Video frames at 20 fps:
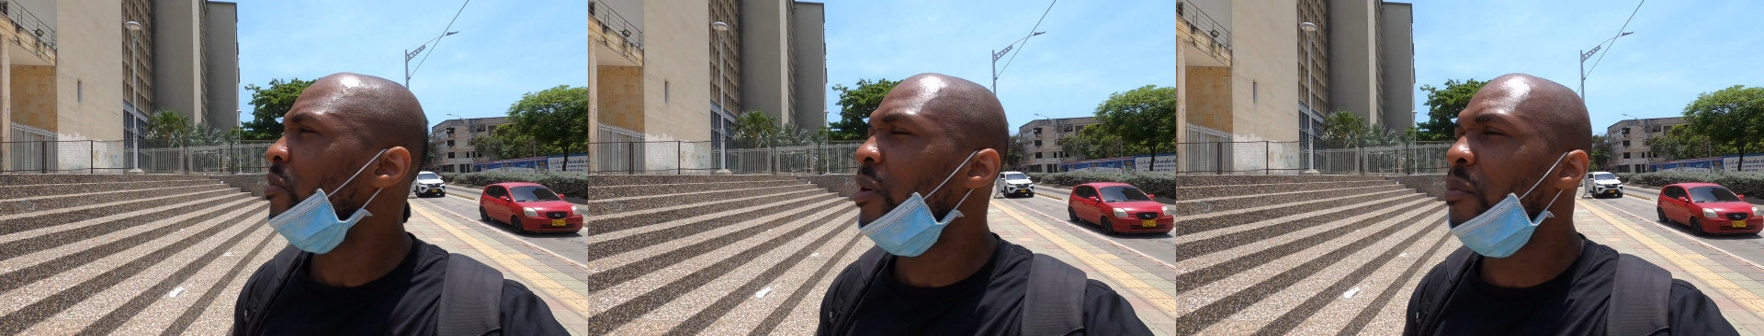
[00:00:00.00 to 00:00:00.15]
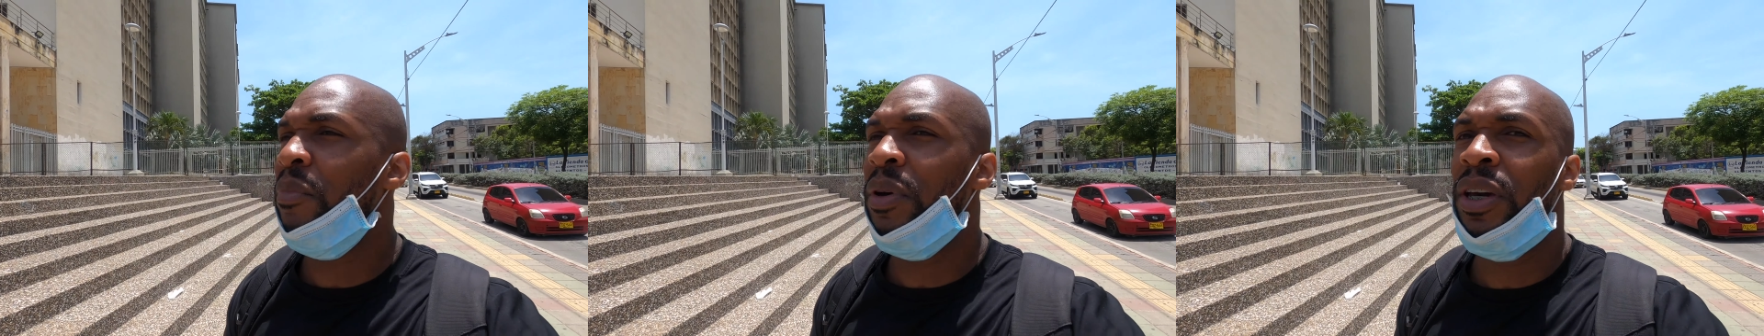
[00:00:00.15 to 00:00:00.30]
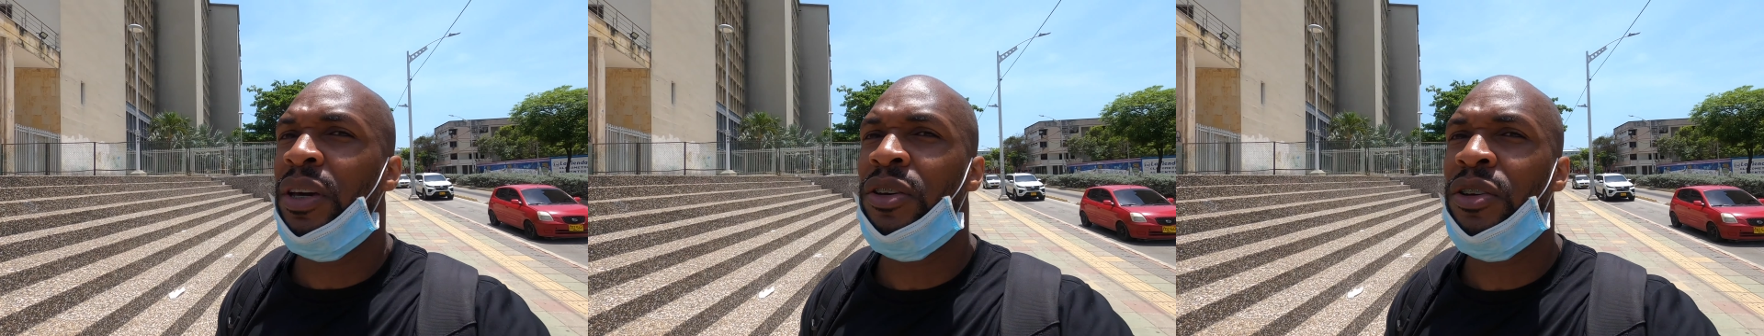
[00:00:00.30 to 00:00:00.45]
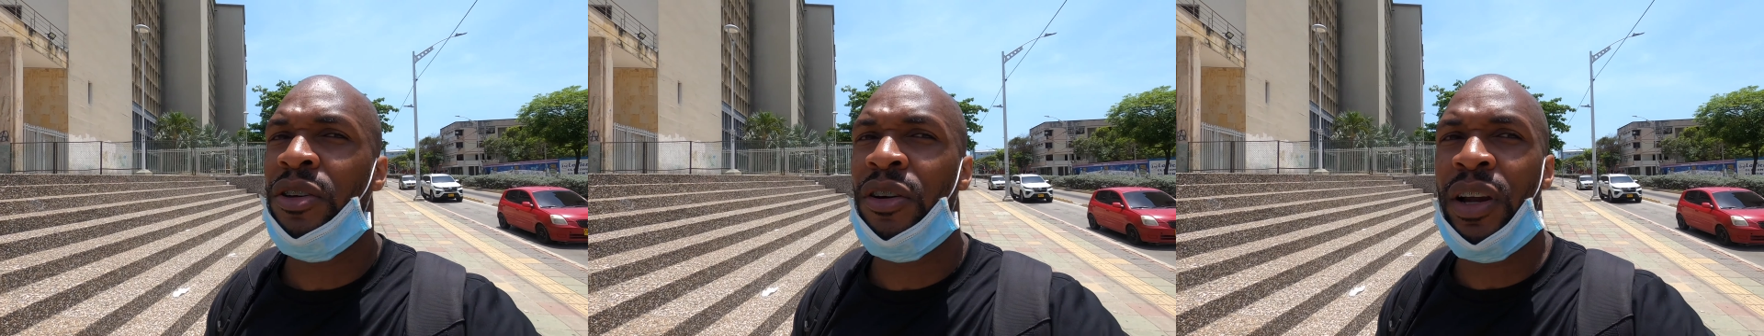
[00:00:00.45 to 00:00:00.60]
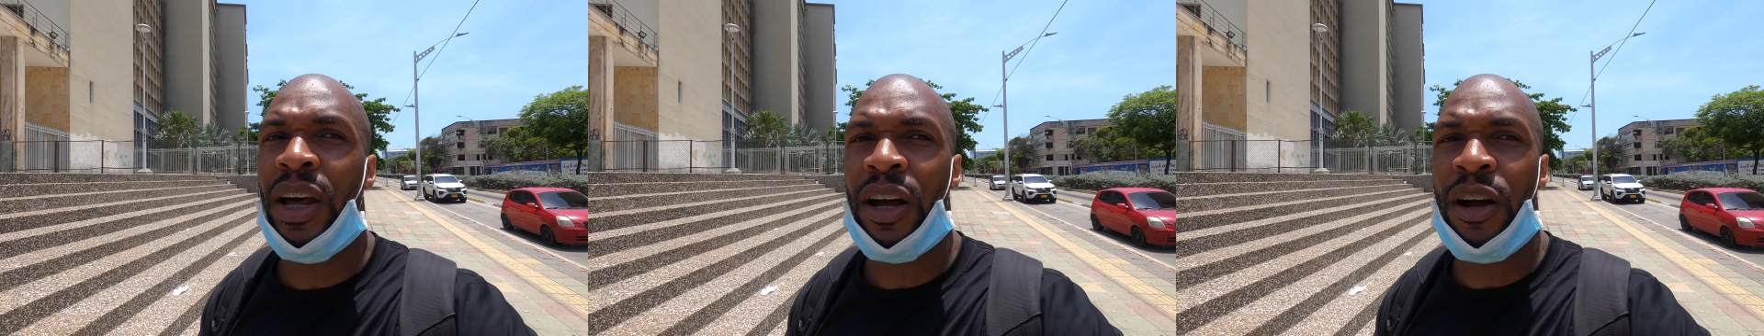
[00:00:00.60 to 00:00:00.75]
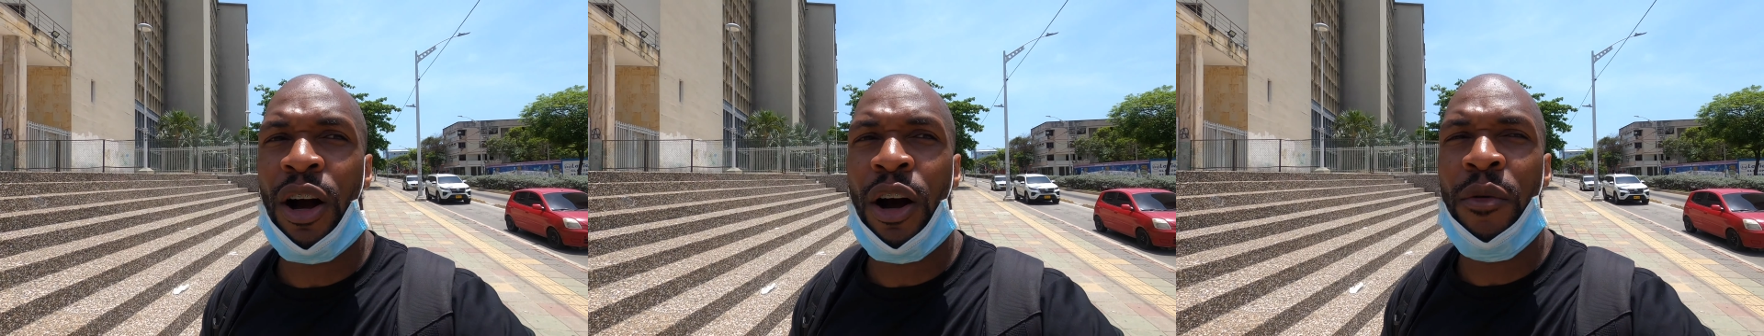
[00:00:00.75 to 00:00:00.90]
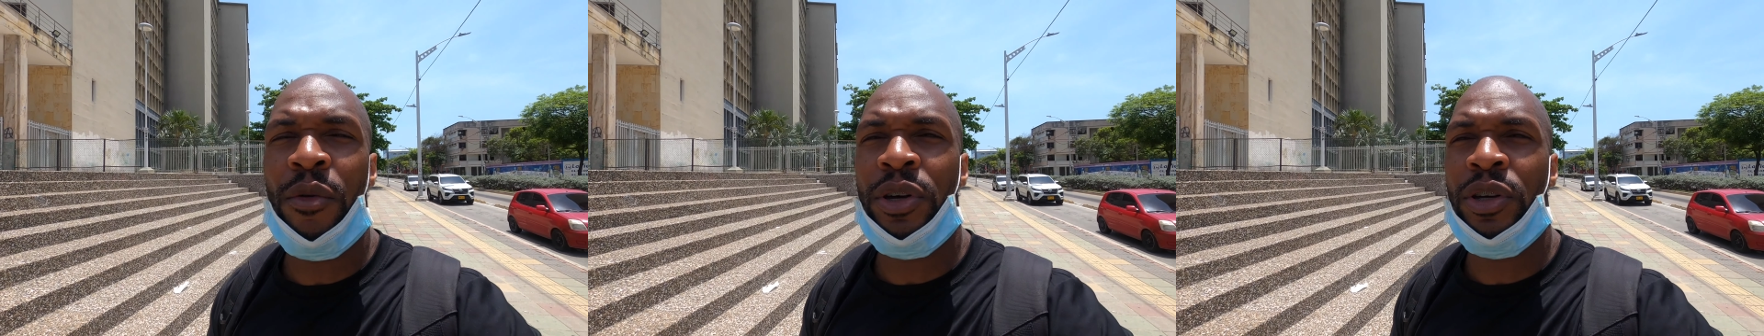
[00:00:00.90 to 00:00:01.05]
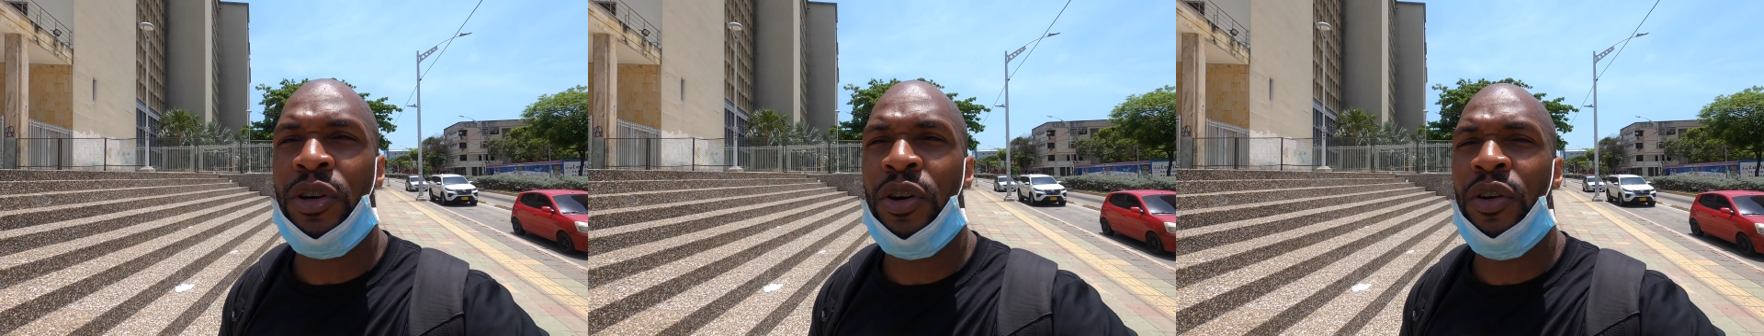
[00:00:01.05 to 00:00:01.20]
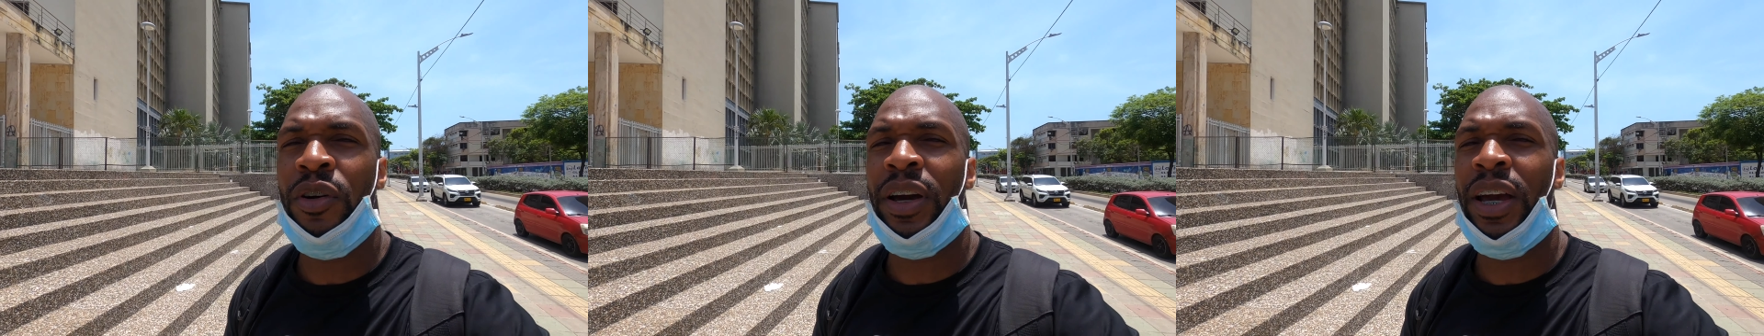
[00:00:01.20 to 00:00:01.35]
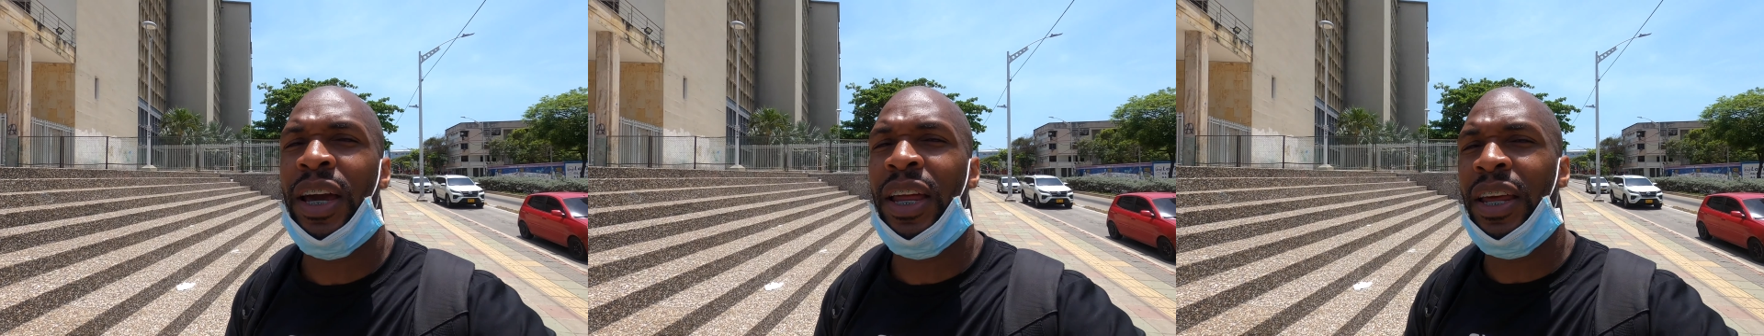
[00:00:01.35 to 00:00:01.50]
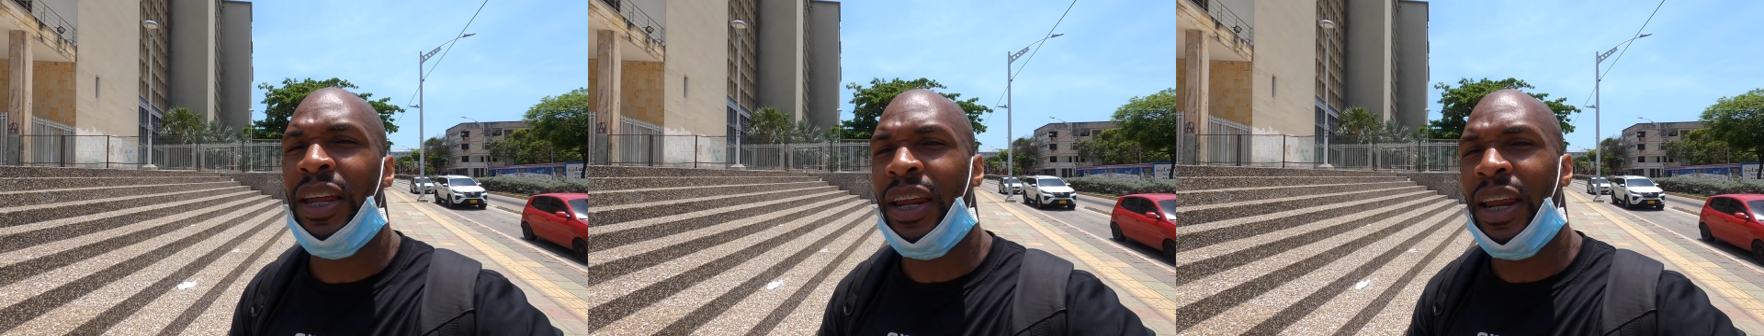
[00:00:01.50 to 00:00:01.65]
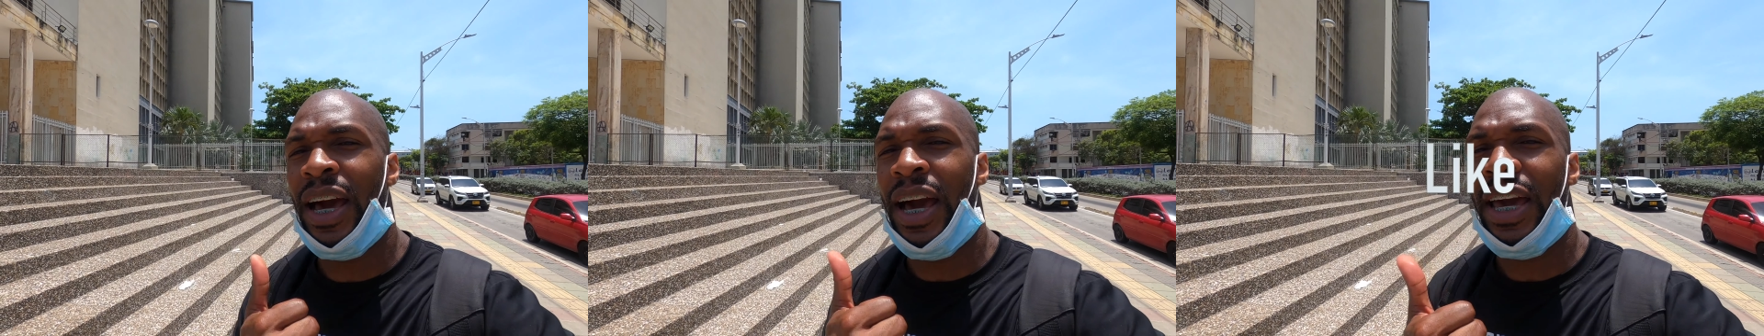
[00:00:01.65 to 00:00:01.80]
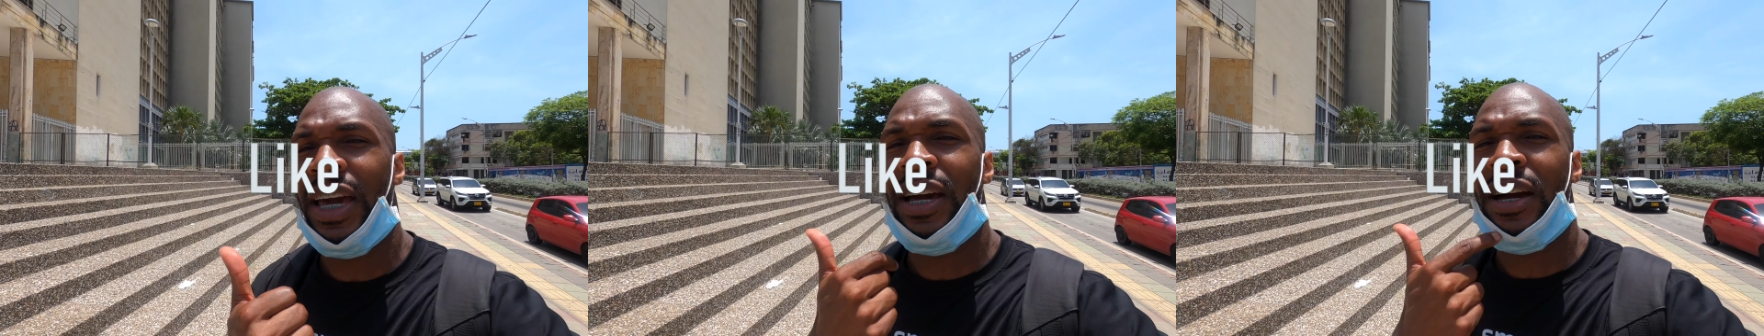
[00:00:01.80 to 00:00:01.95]
may be so like always go ahead
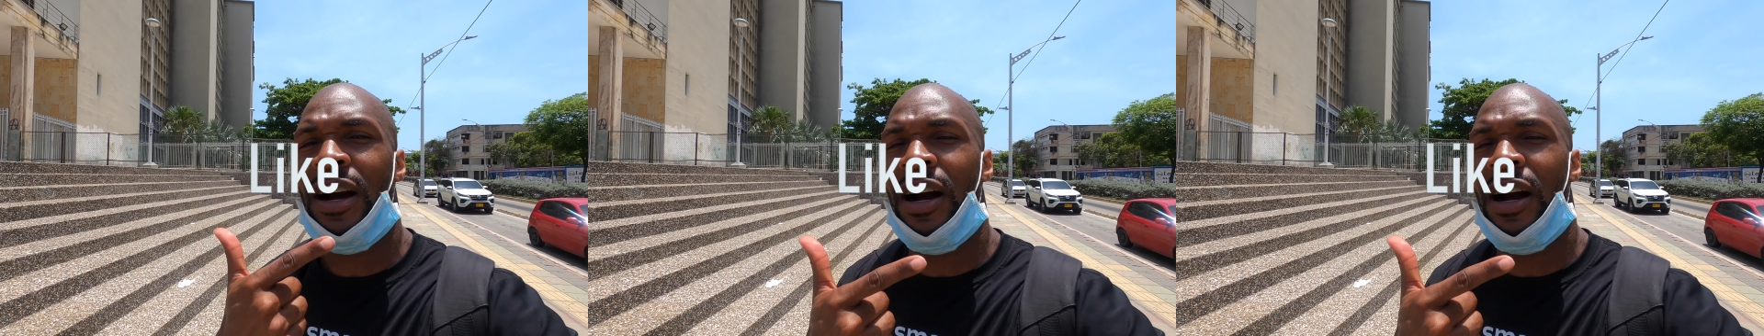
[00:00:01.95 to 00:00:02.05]
and like